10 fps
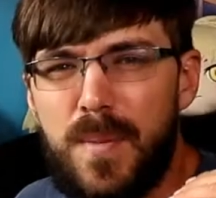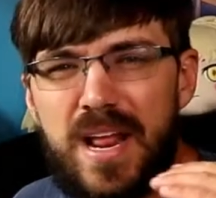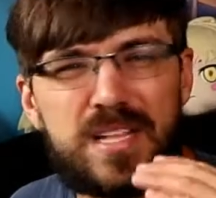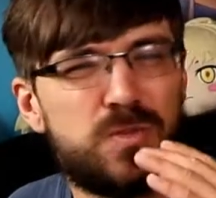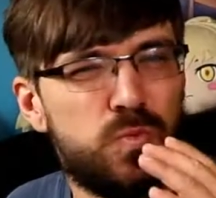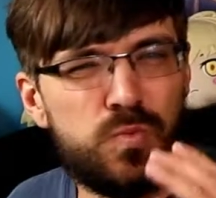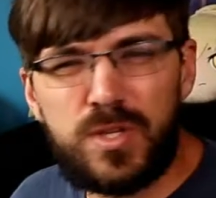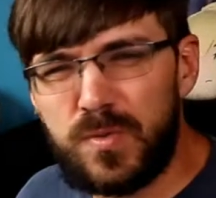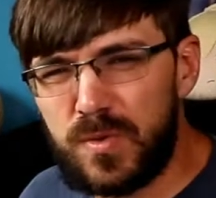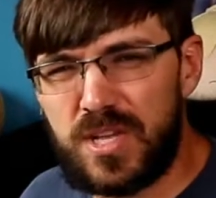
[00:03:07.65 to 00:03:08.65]
But it's
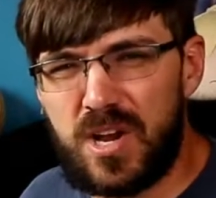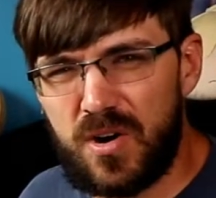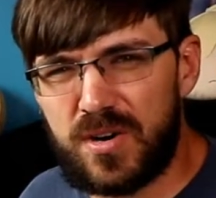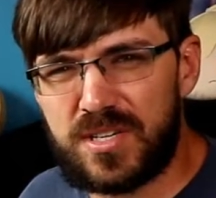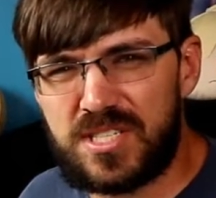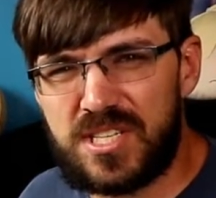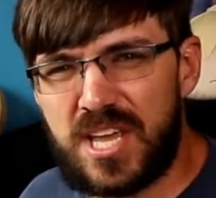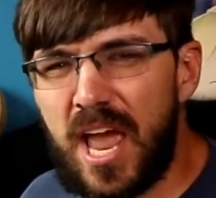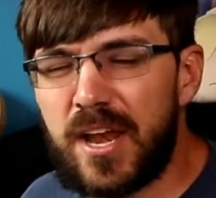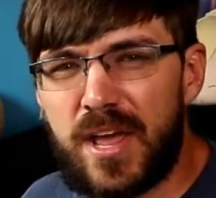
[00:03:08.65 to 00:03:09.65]
really, really hard to
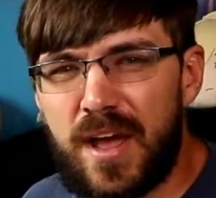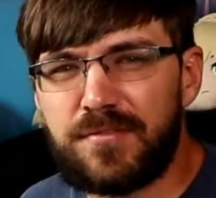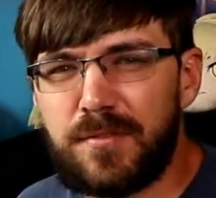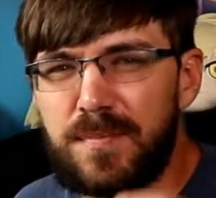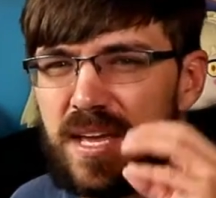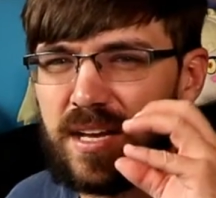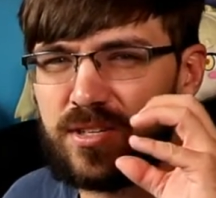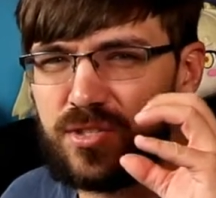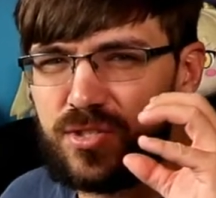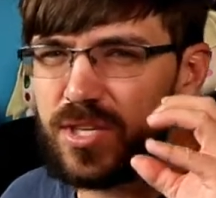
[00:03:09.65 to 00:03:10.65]
see and you have to be at
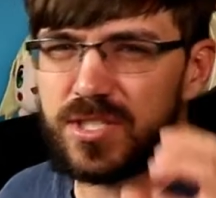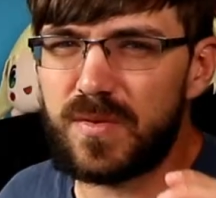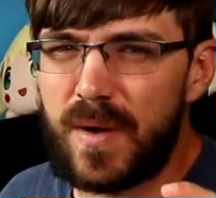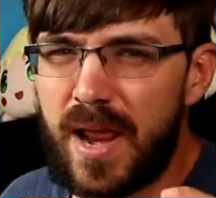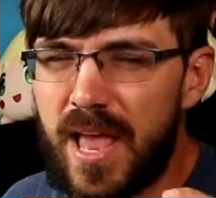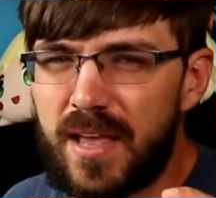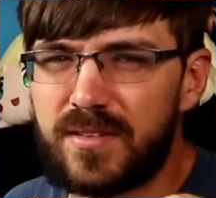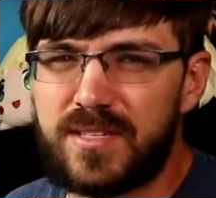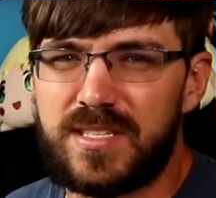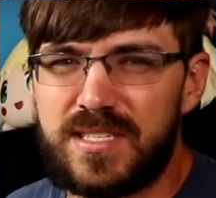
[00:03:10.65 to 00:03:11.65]
just the right
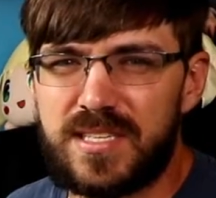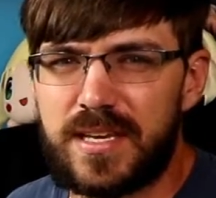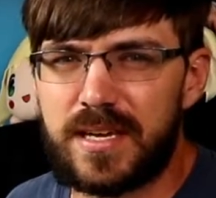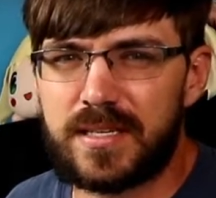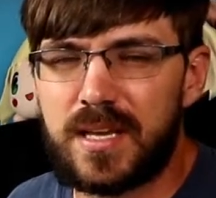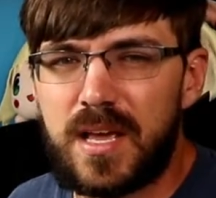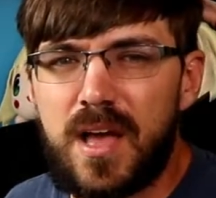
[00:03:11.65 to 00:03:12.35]
angle to see it.